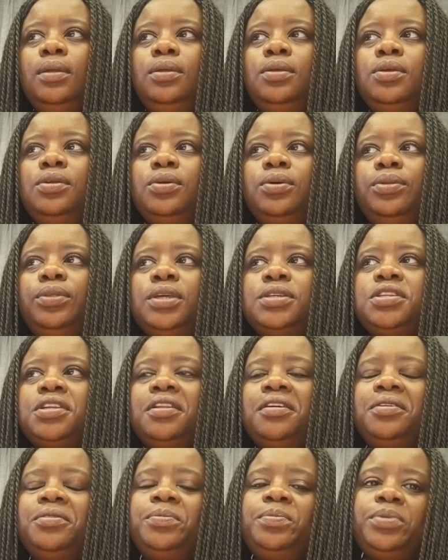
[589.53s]
You know, there's
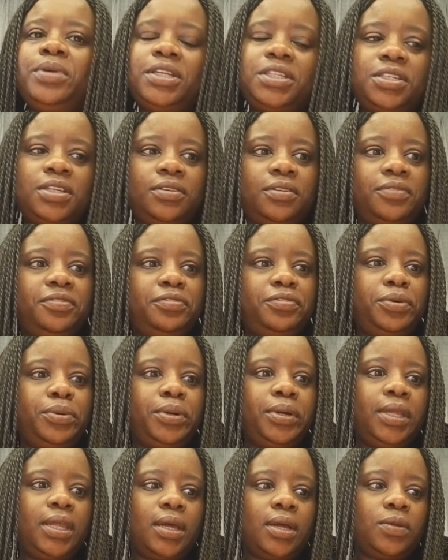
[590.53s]
a lot of pressure
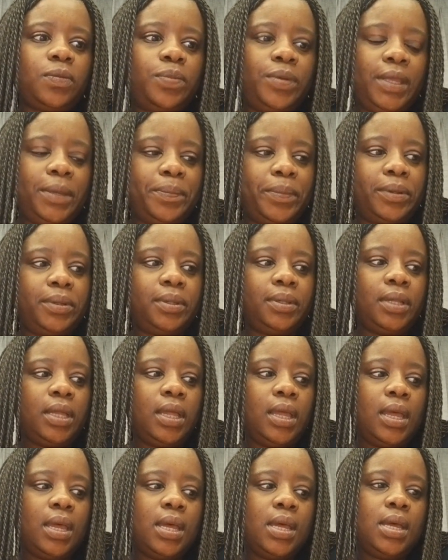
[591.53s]
for young people.
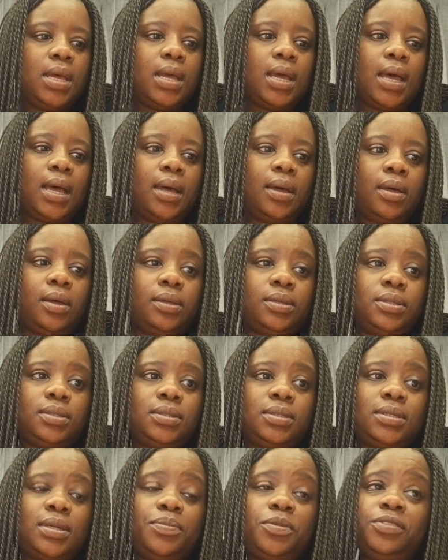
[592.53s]

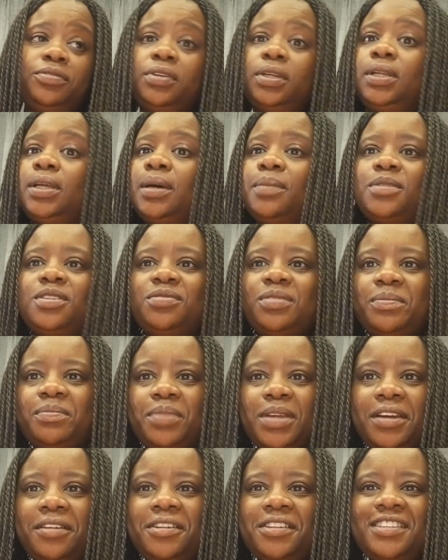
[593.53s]
Some of it comes
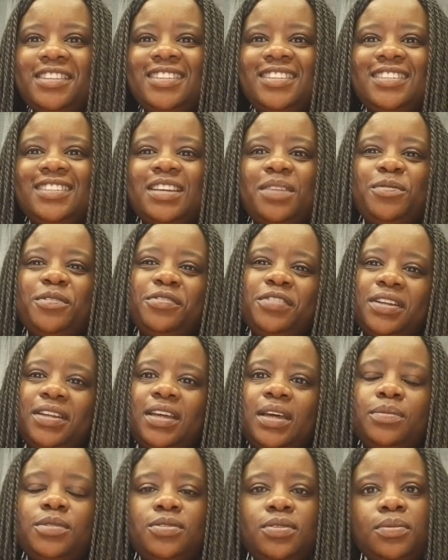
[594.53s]
from parents, some of it
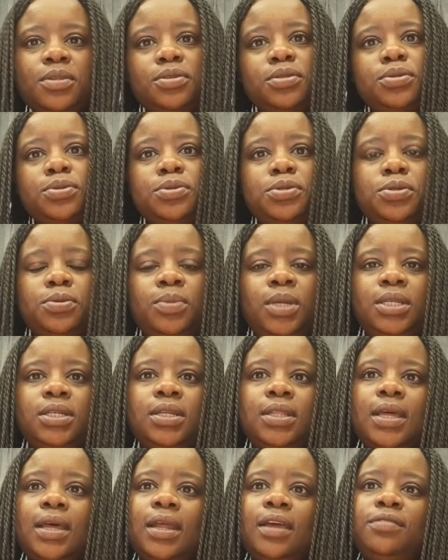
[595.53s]
comes from the social
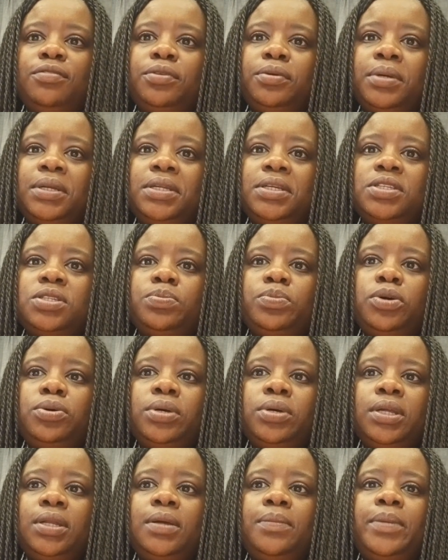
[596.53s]
media that I've already
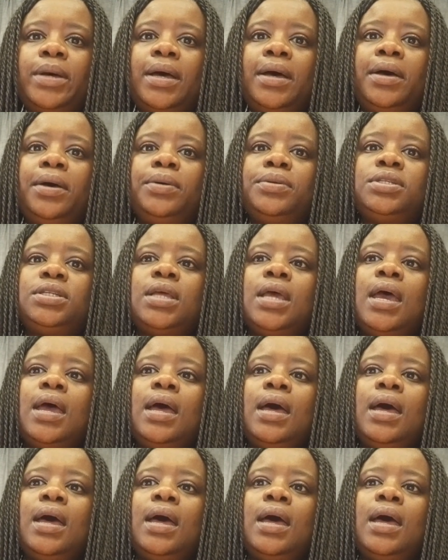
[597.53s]
spoken about,